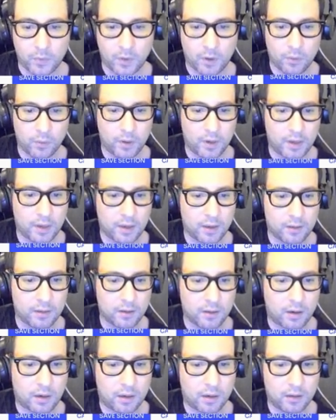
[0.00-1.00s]
We can
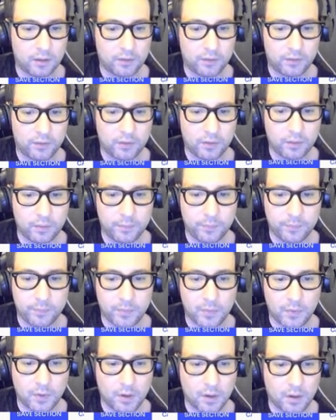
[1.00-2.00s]
also
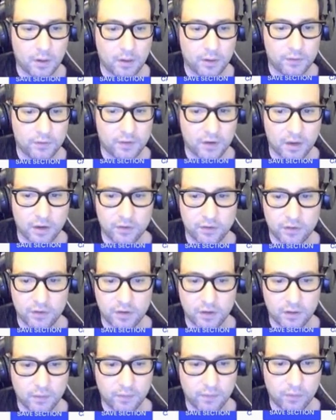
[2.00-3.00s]
change
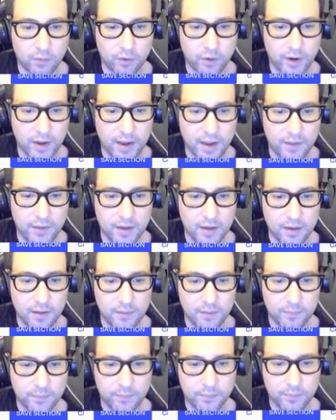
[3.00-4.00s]
it for heading
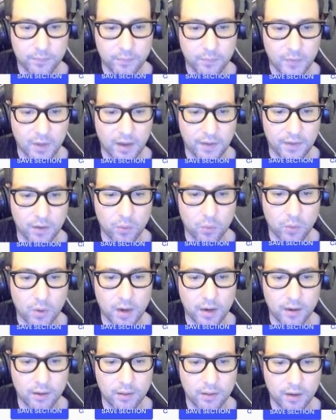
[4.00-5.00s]

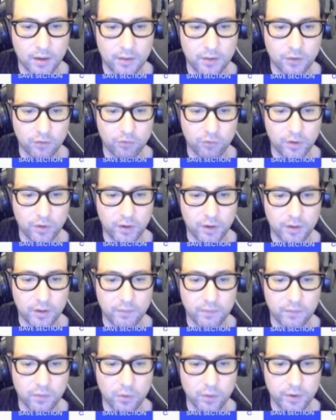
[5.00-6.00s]
1, heading 3, heading
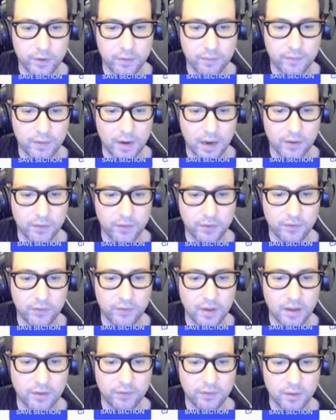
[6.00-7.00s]
4, heading 5, heading
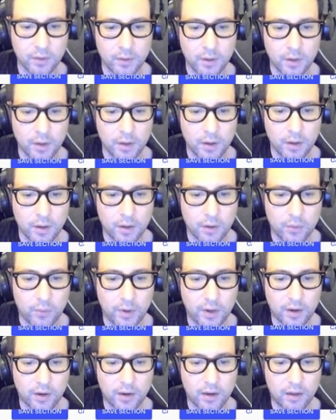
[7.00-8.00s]
6. We
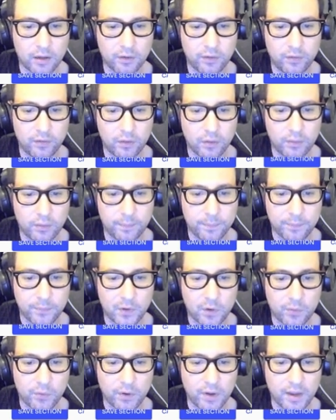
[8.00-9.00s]
can also
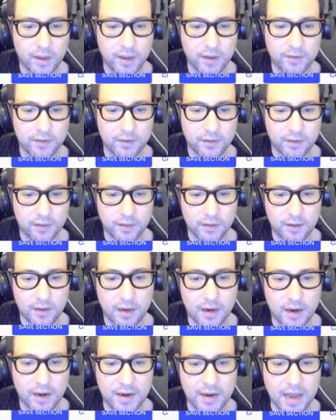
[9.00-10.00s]
create
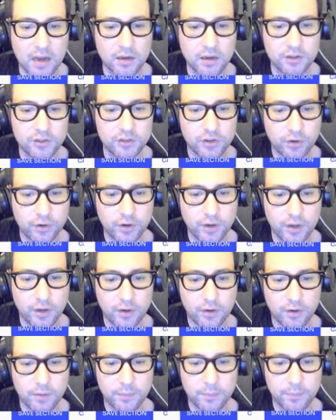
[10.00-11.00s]
an anchor
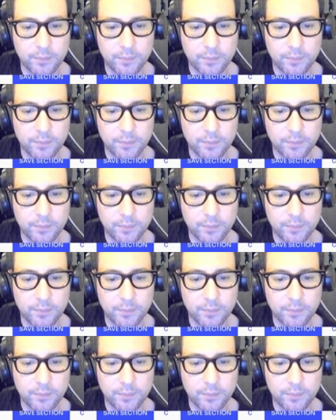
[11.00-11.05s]
here.